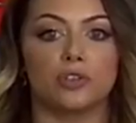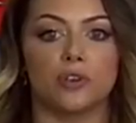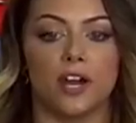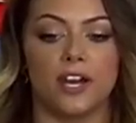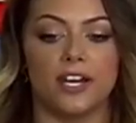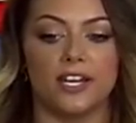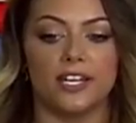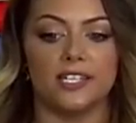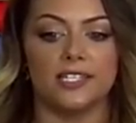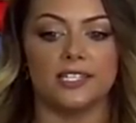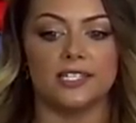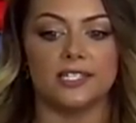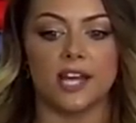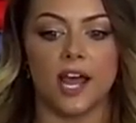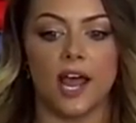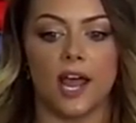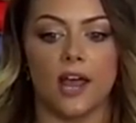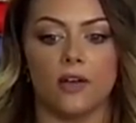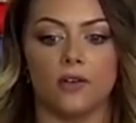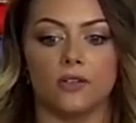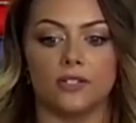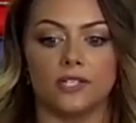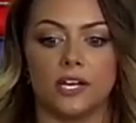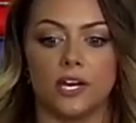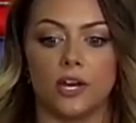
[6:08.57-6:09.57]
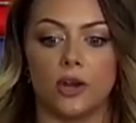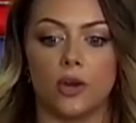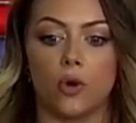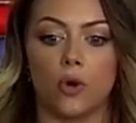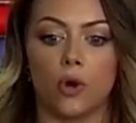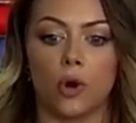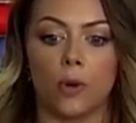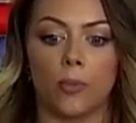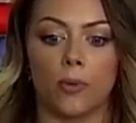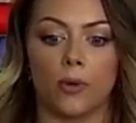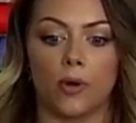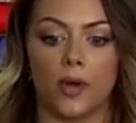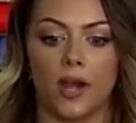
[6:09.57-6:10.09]
trendy styles and
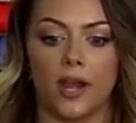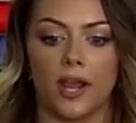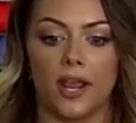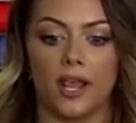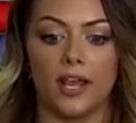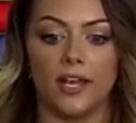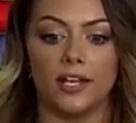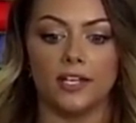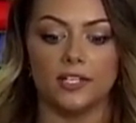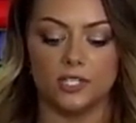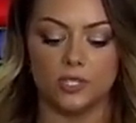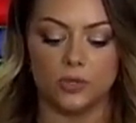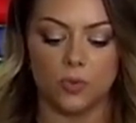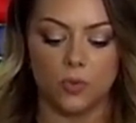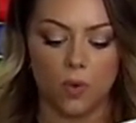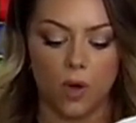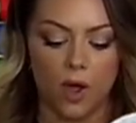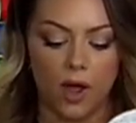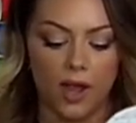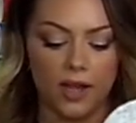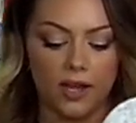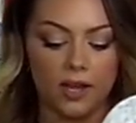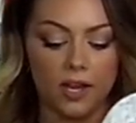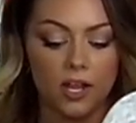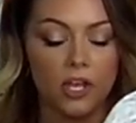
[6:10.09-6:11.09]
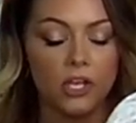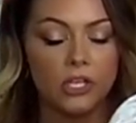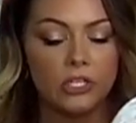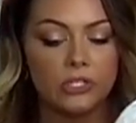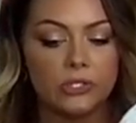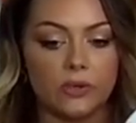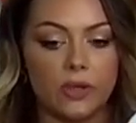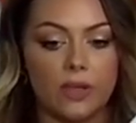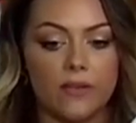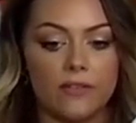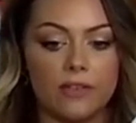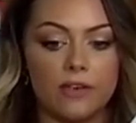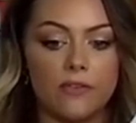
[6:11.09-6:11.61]
incorporating it into one.
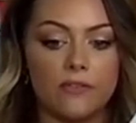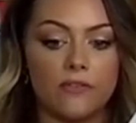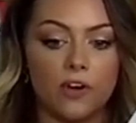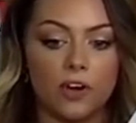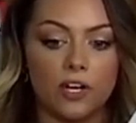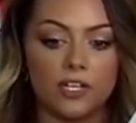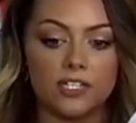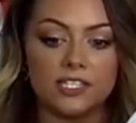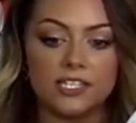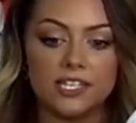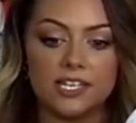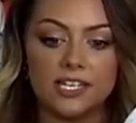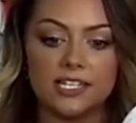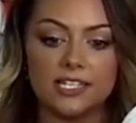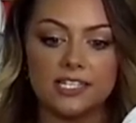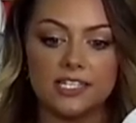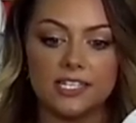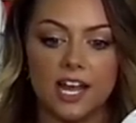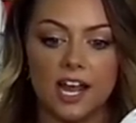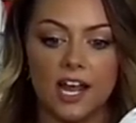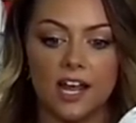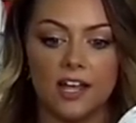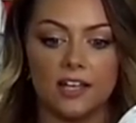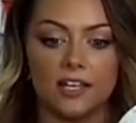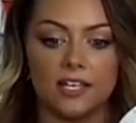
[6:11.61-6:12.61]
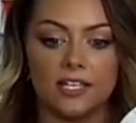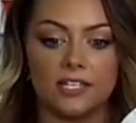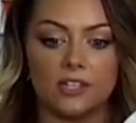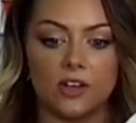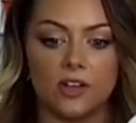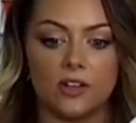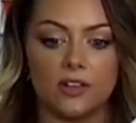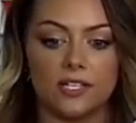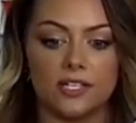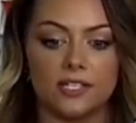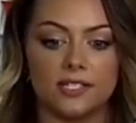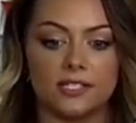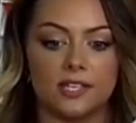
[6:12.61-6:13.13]
So we have the varsity stylings
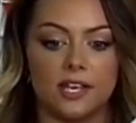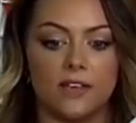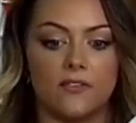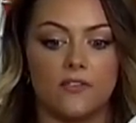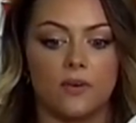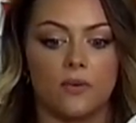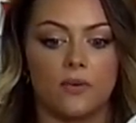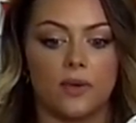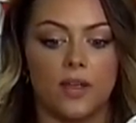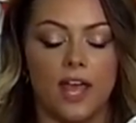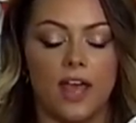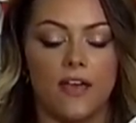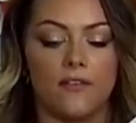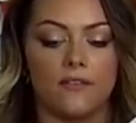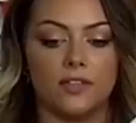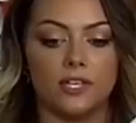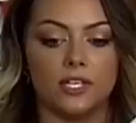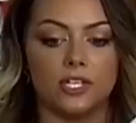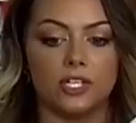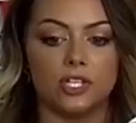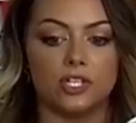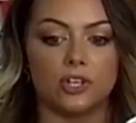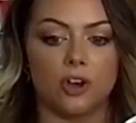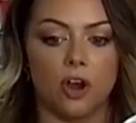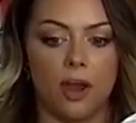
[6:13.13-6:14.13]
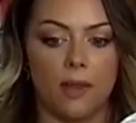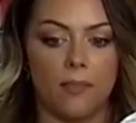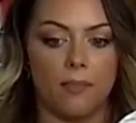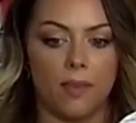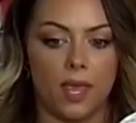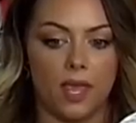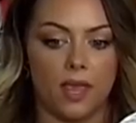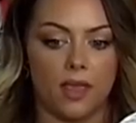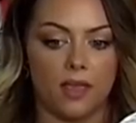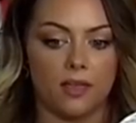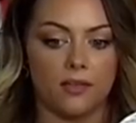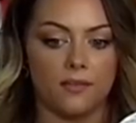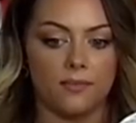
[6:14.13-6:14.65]
on the sleeve where we have the
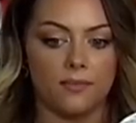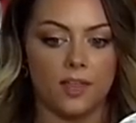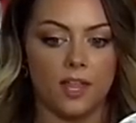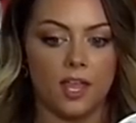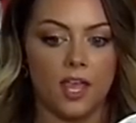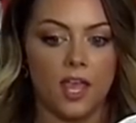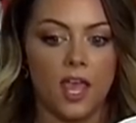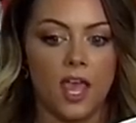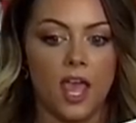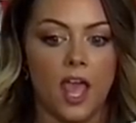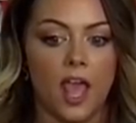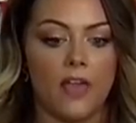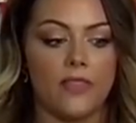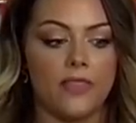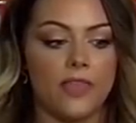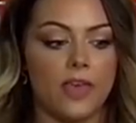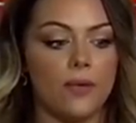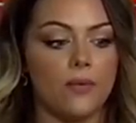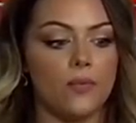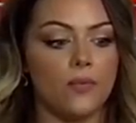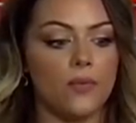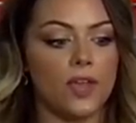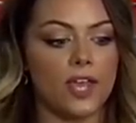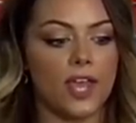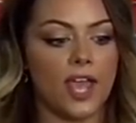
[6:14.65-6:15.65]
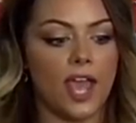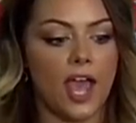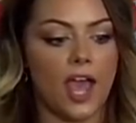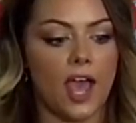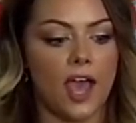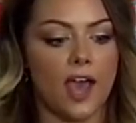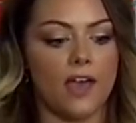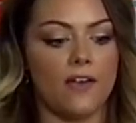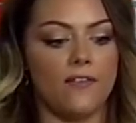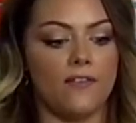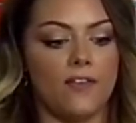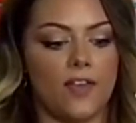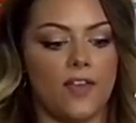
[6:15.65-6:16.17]
striping, and then we
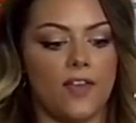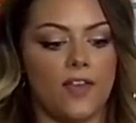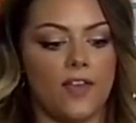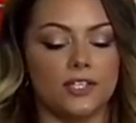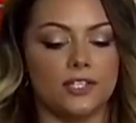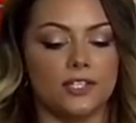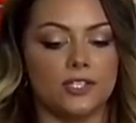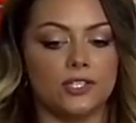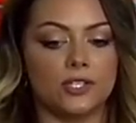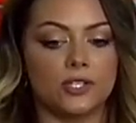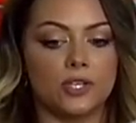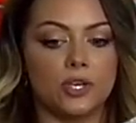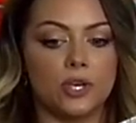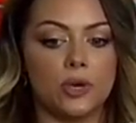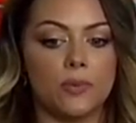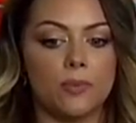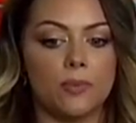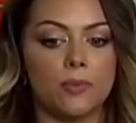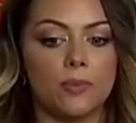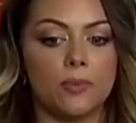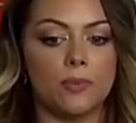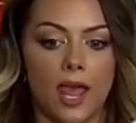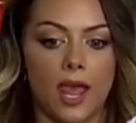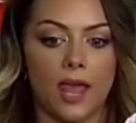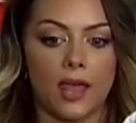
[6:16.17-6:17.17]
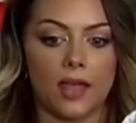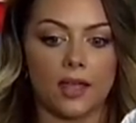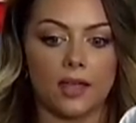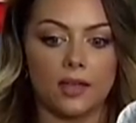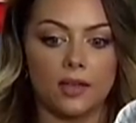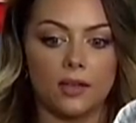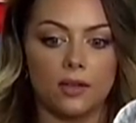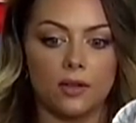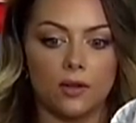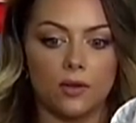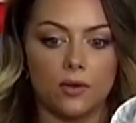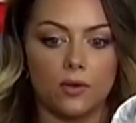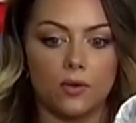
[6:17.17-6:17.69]
have a scuba neck
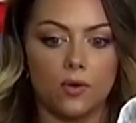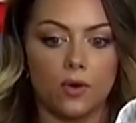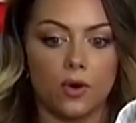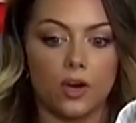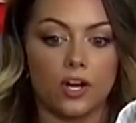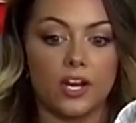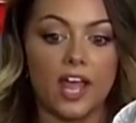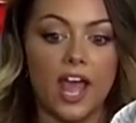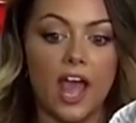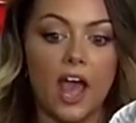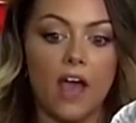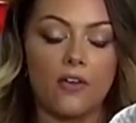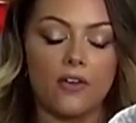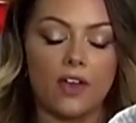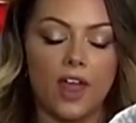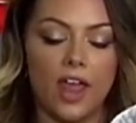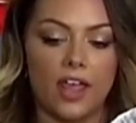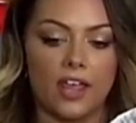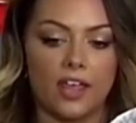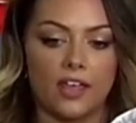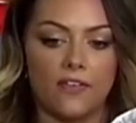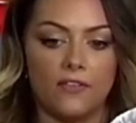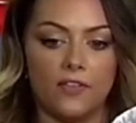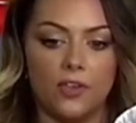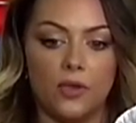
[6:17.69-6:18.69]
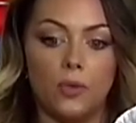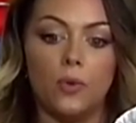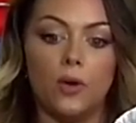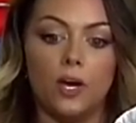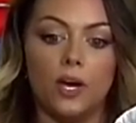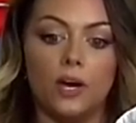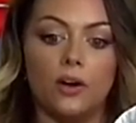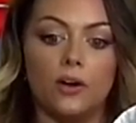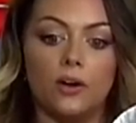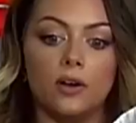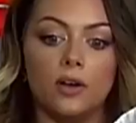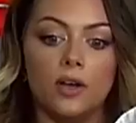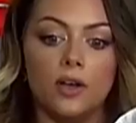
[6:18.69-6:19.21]
or cow neck, if you
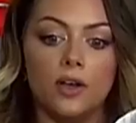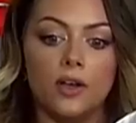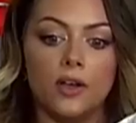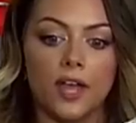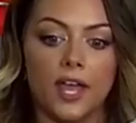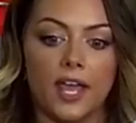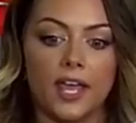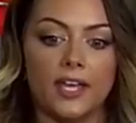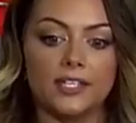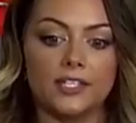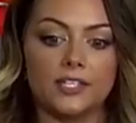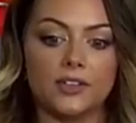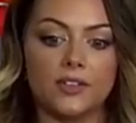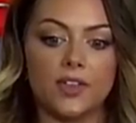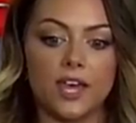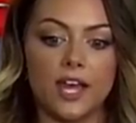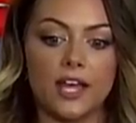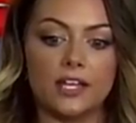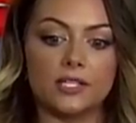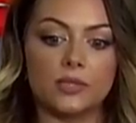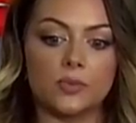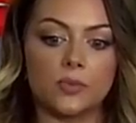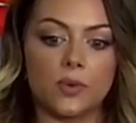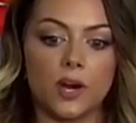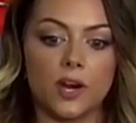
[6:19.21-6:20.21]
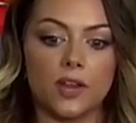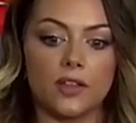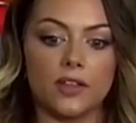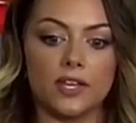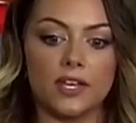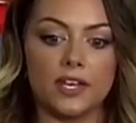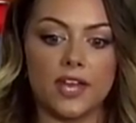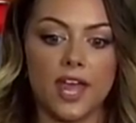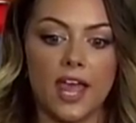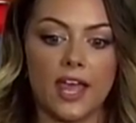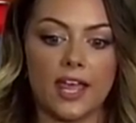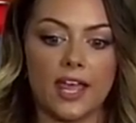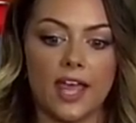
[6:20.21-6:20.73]
will. Okay, so that's where the
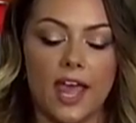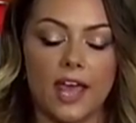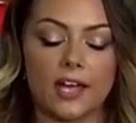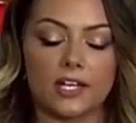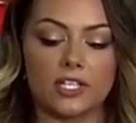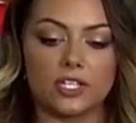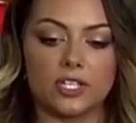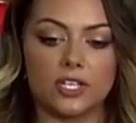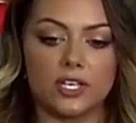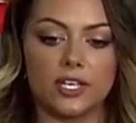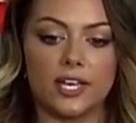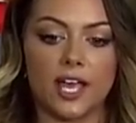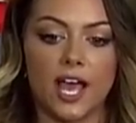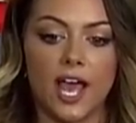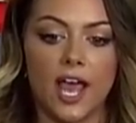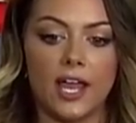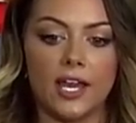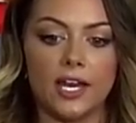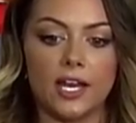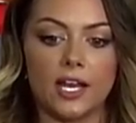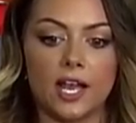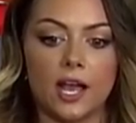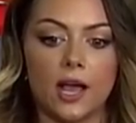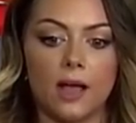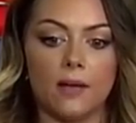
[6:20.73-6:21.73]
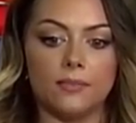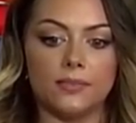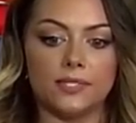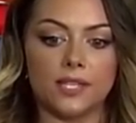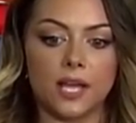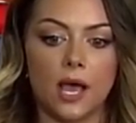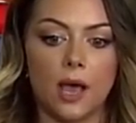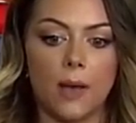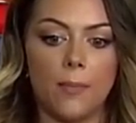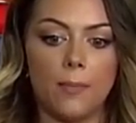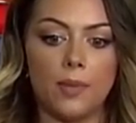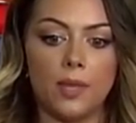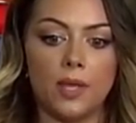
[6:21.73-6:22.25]
neck actually kind of comes
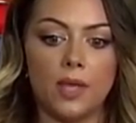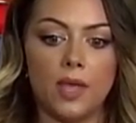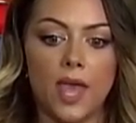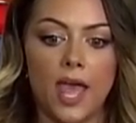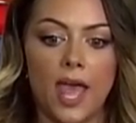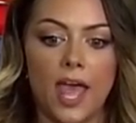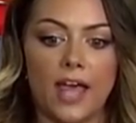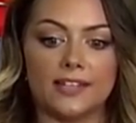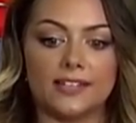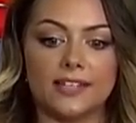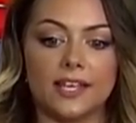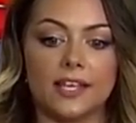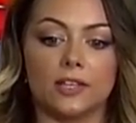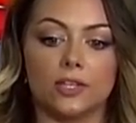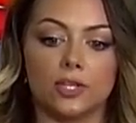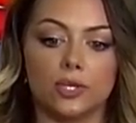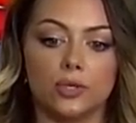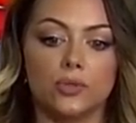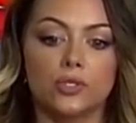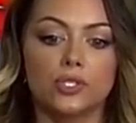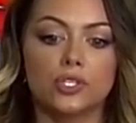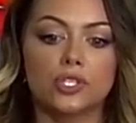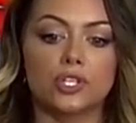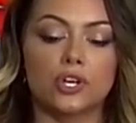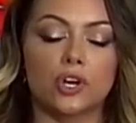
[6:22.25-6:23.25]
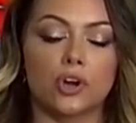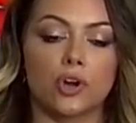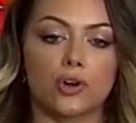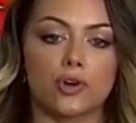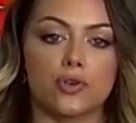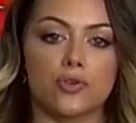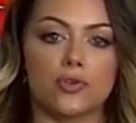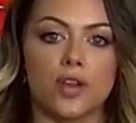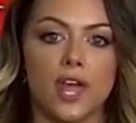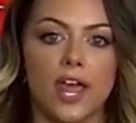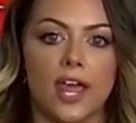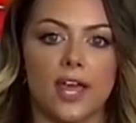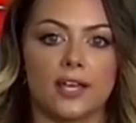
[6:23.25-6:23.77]
up as a loose
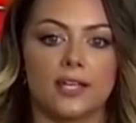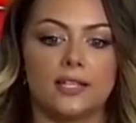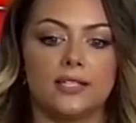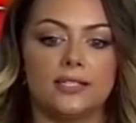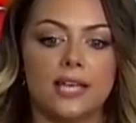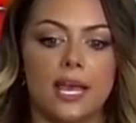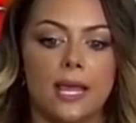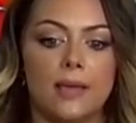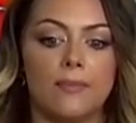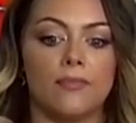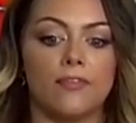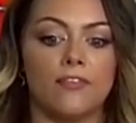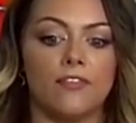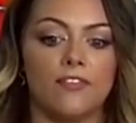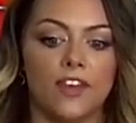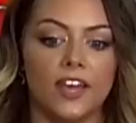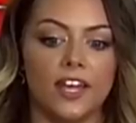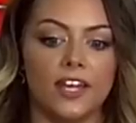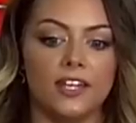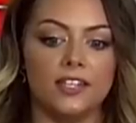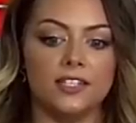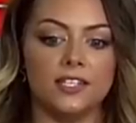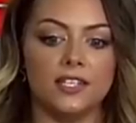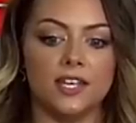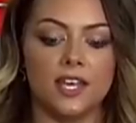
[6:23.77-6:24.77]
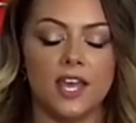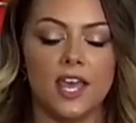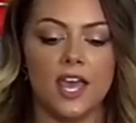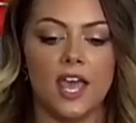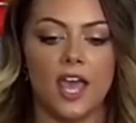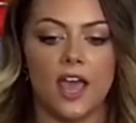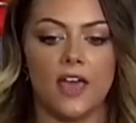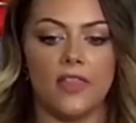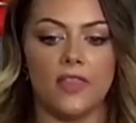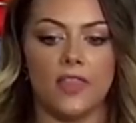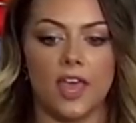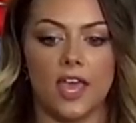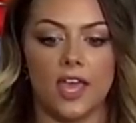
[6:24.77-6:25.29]
turtleneck type fit,
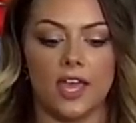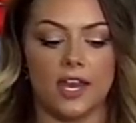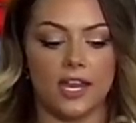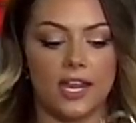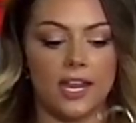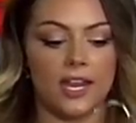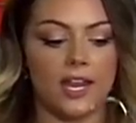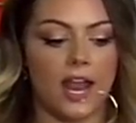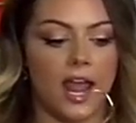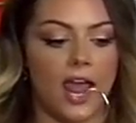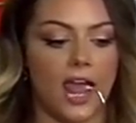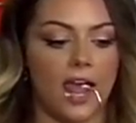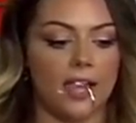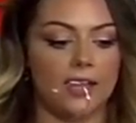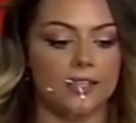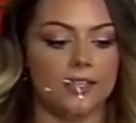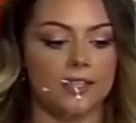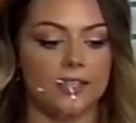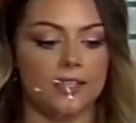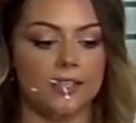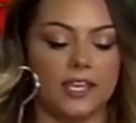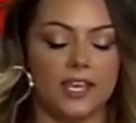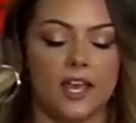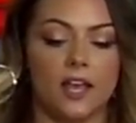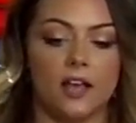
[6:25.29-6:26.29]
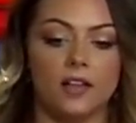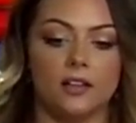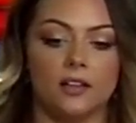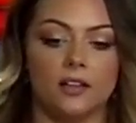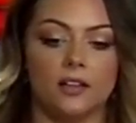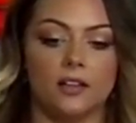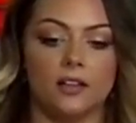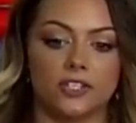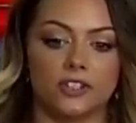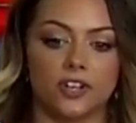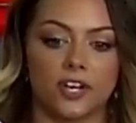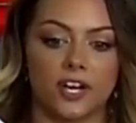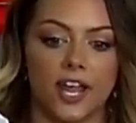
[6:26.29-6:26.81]
and then it has the
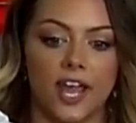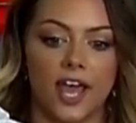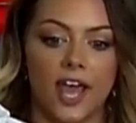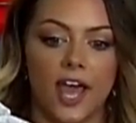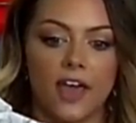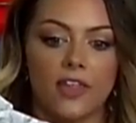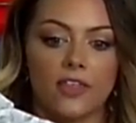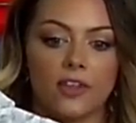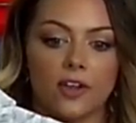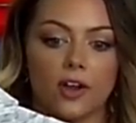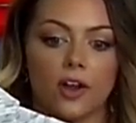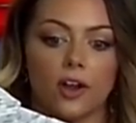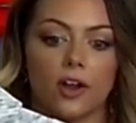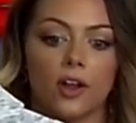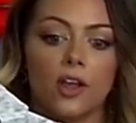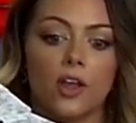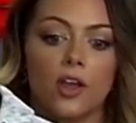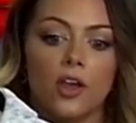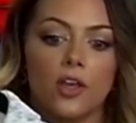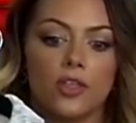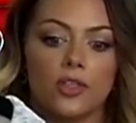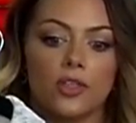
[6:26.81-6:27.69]
electric heather